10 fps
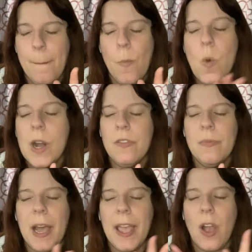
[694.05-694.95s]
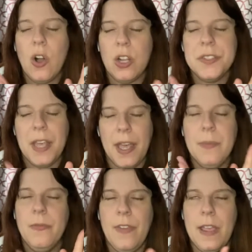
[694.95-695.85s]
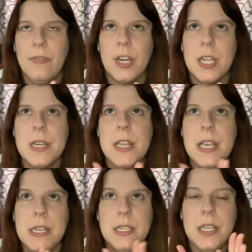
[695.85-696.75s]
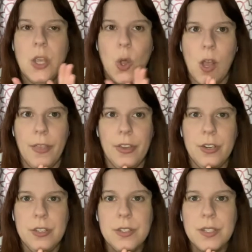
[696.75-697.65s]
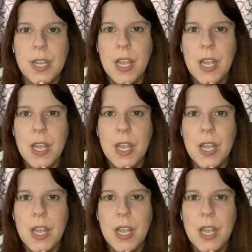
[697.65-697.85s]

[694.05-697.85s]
one of my all-time favorite indie authors.